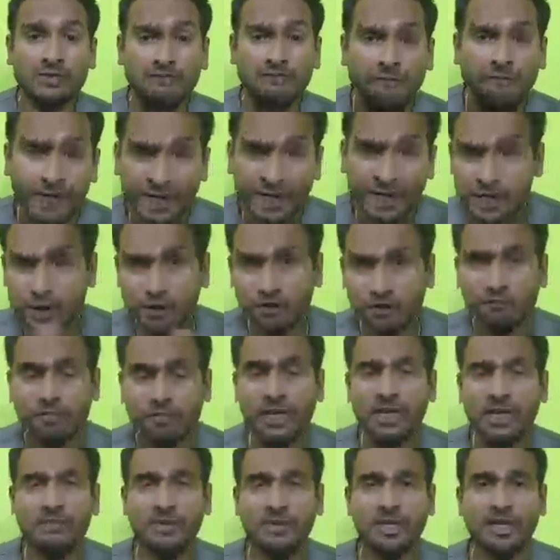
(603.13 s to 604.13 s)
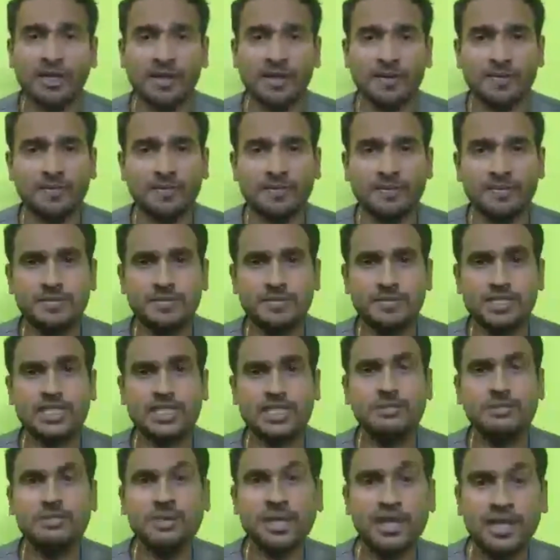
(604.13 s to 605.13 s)
it's a waste of paying money?
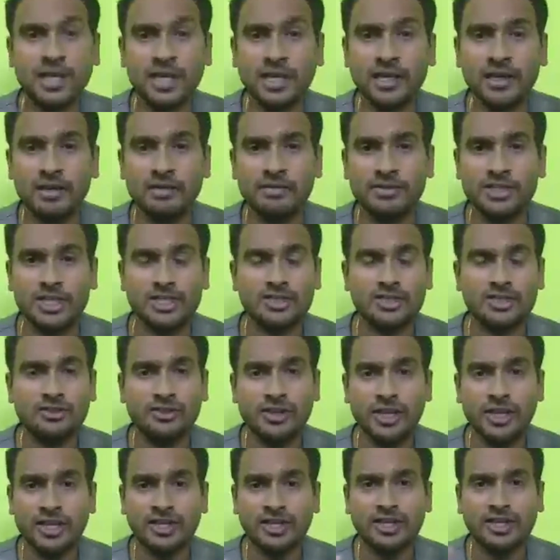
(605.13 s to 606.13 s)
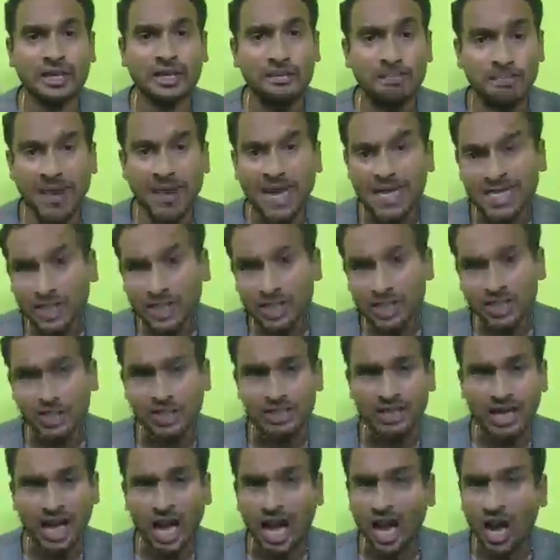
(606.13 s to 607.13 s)
just believe, just think,
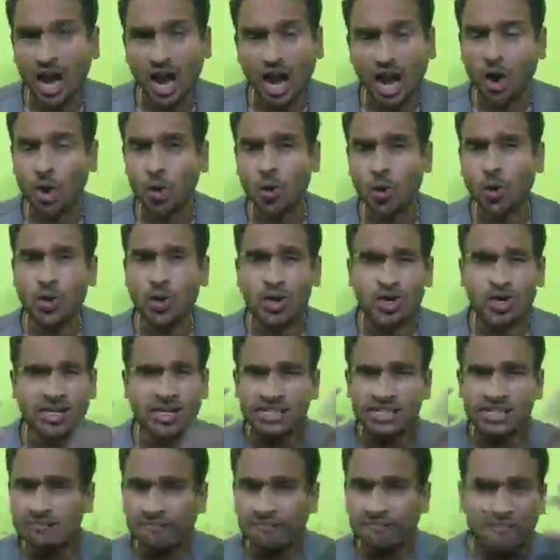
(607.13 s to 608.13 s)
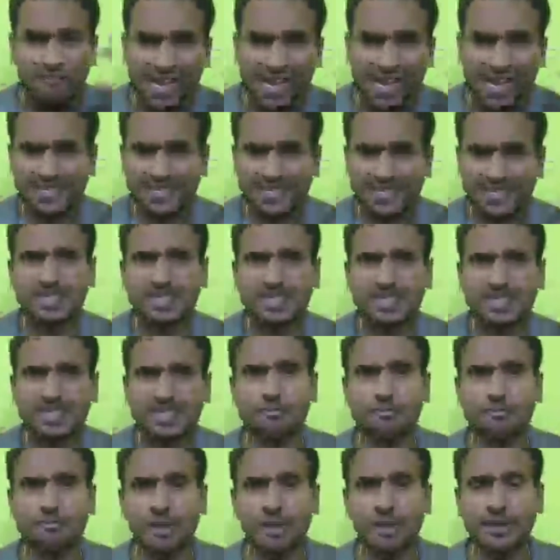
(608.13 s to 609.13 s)
imagine how devastating it
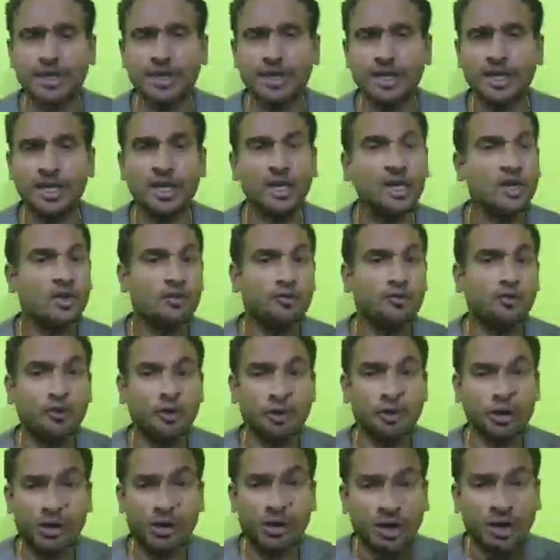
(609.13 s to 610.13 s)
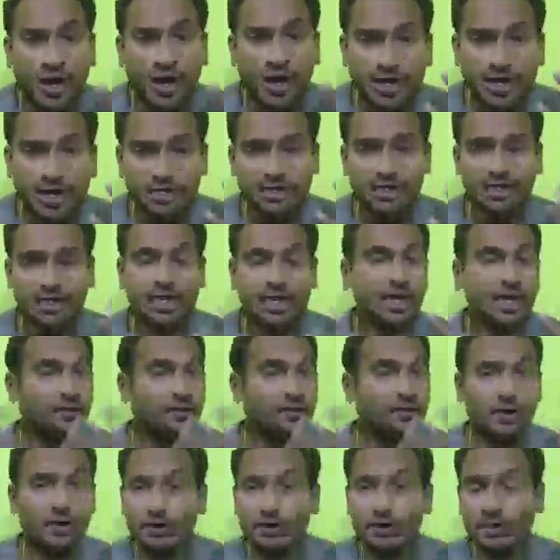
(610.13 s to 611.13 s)
will be for us and
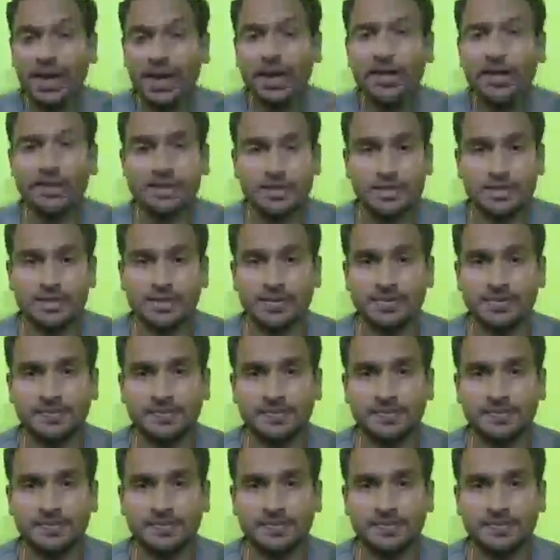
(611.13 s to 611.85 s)
for our parents.